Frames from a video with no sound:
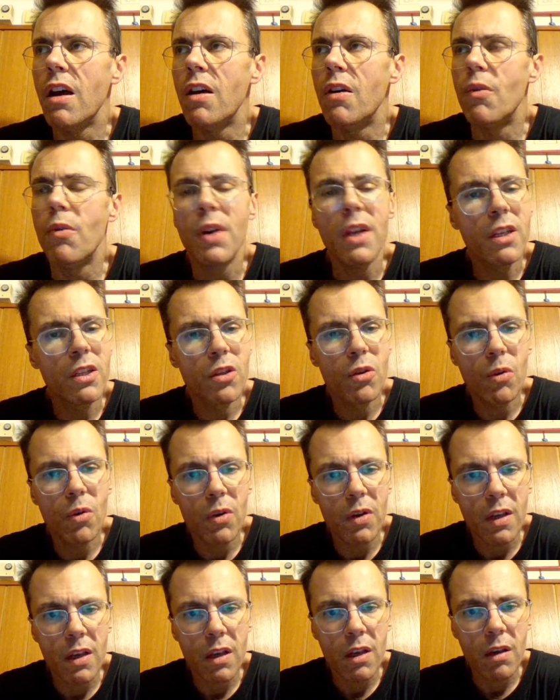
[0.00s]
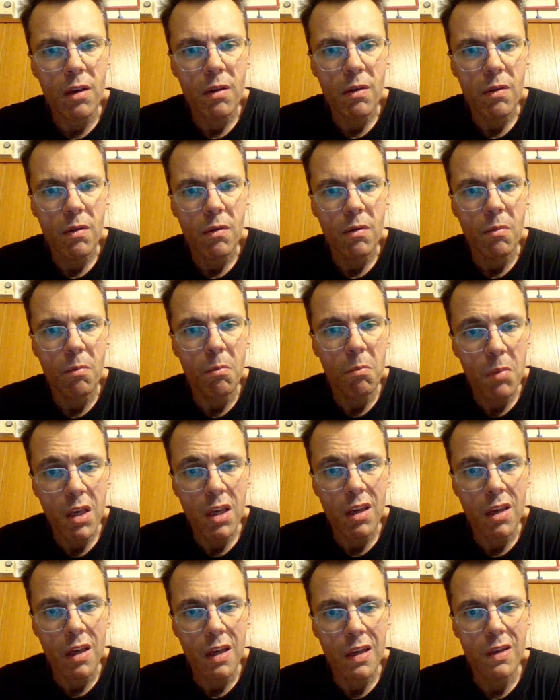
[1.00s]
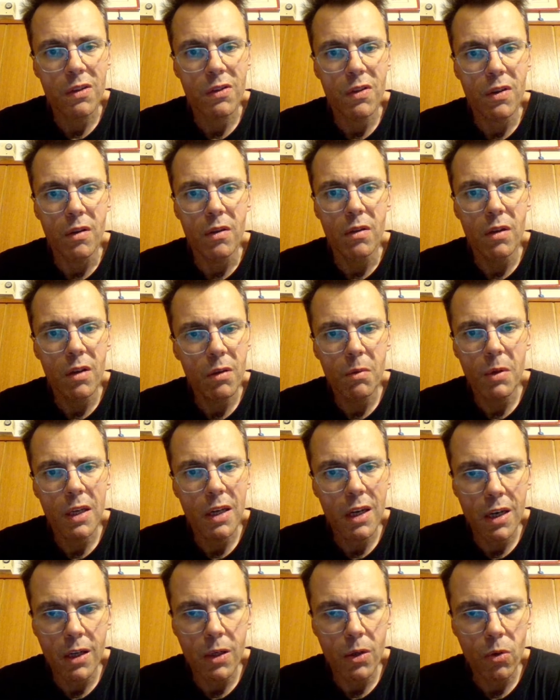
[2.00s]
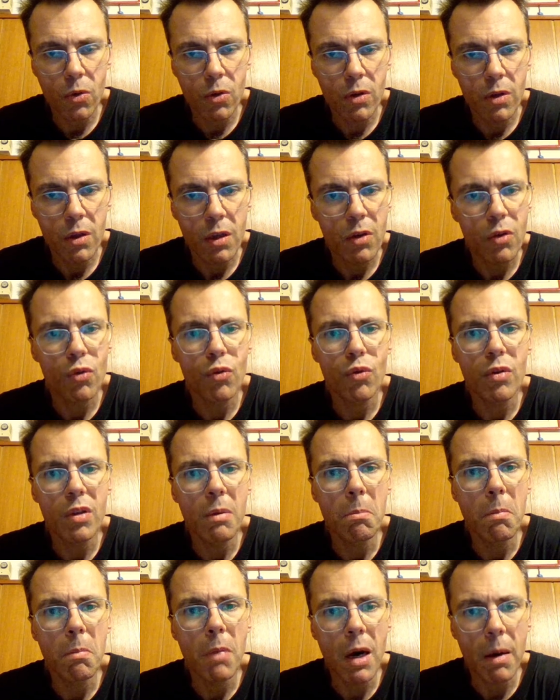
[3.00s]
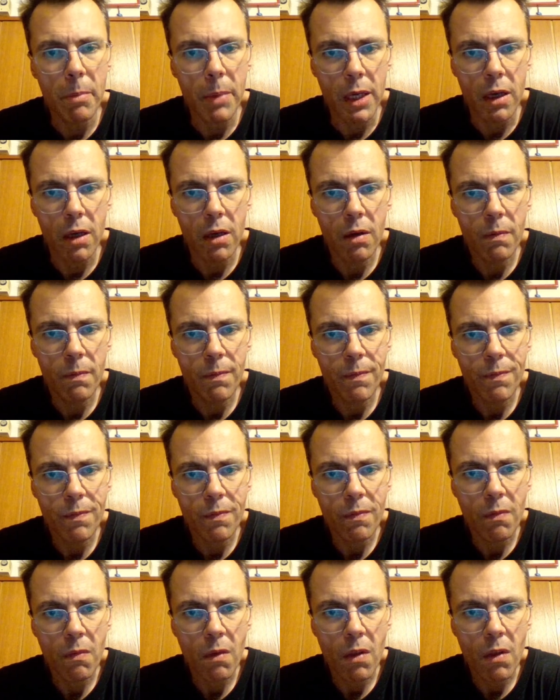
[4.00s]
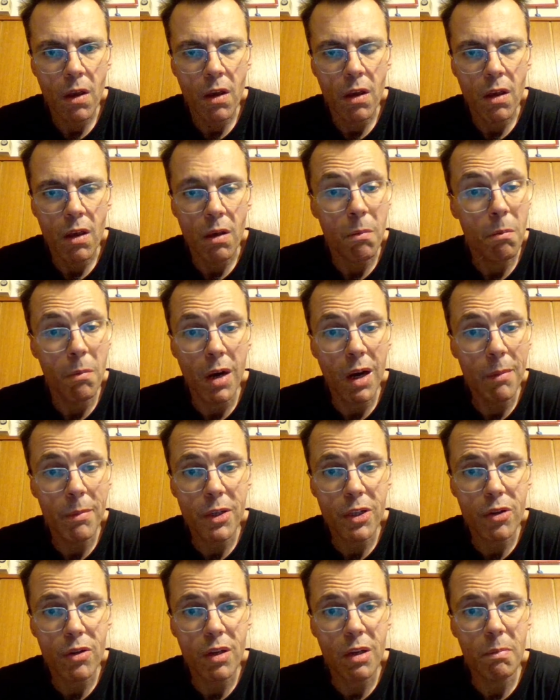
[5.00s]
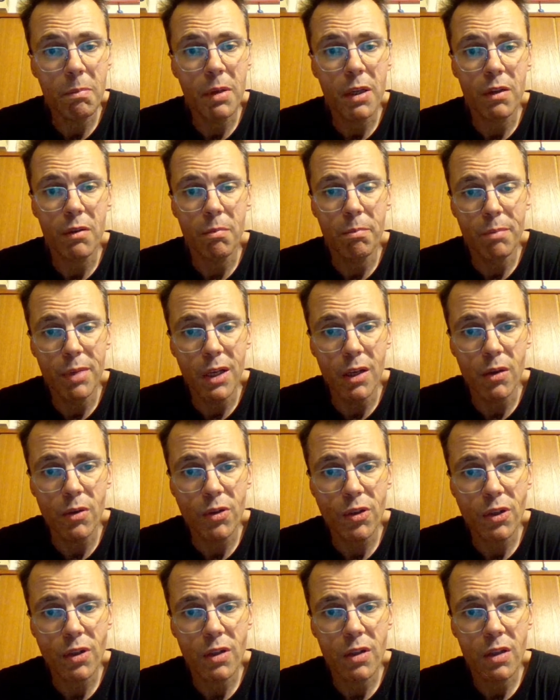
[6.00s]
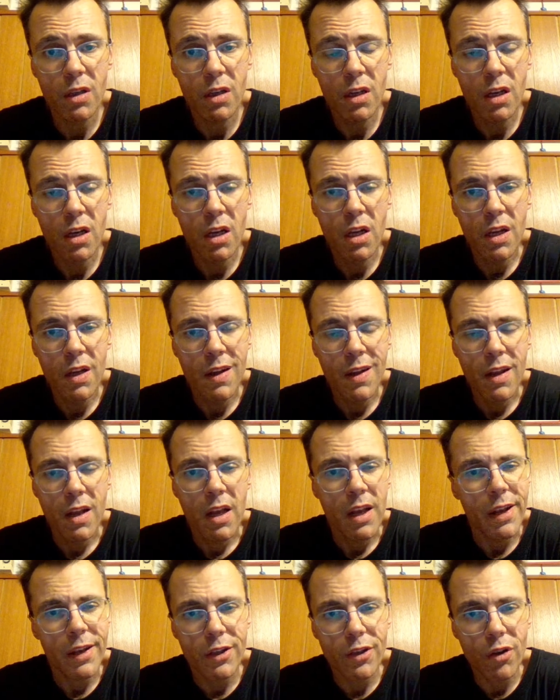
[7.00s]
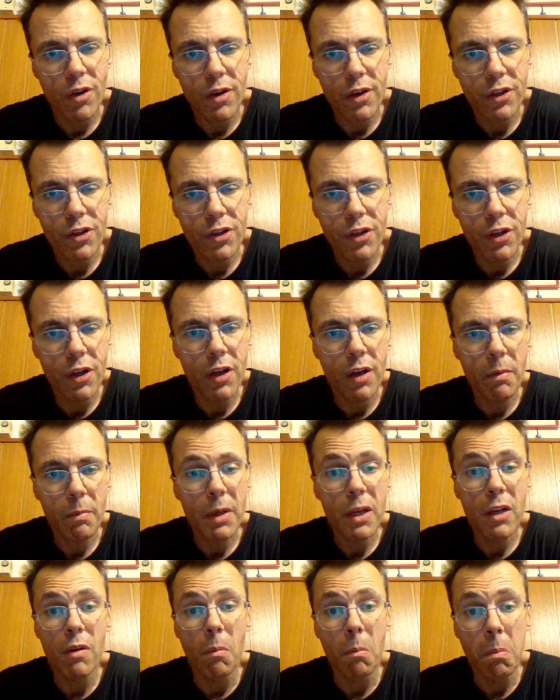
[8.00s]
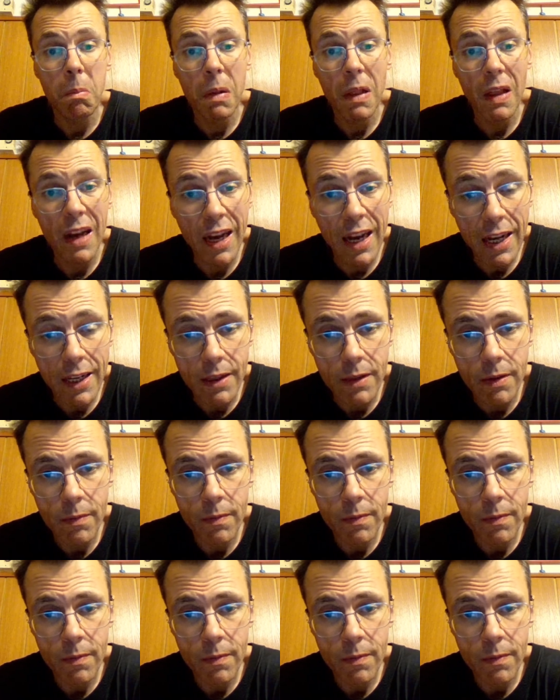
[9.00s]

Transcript: resorting me is the only way out through the mummy. Mummy is going to pay your bills as long as you're going to be compliant,